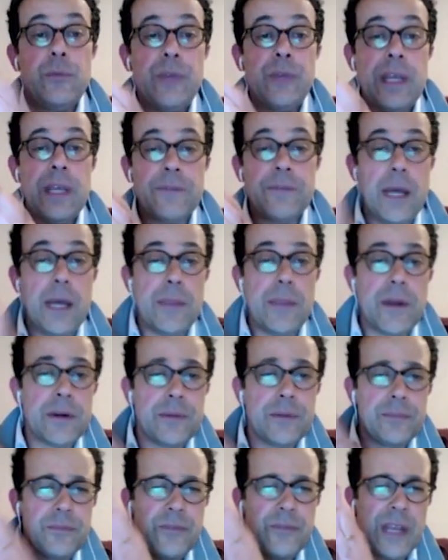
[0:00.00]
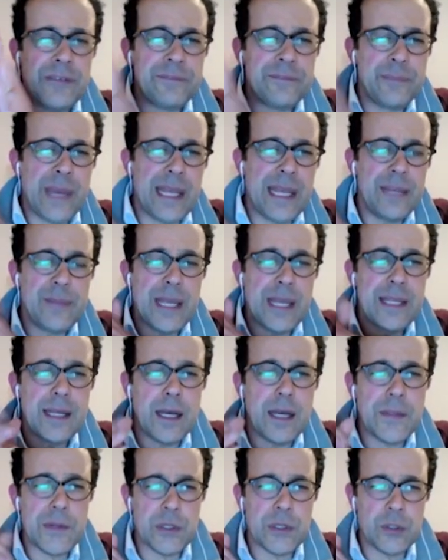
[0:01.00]
We have many
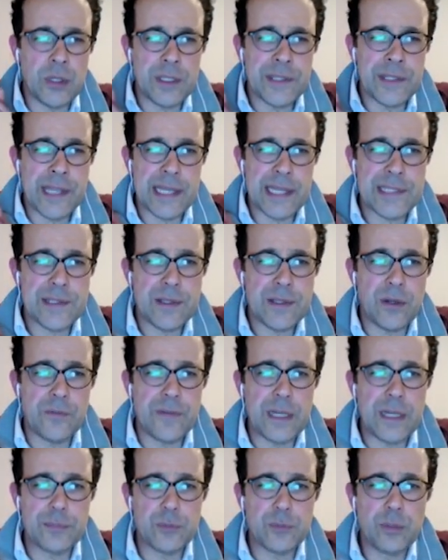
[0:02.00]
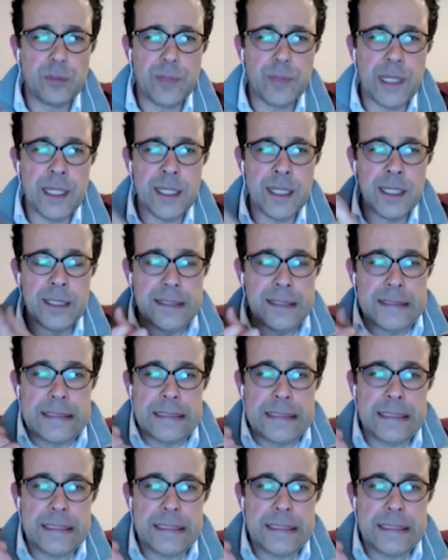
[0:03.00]
other contexts of Abdu'l-Bahá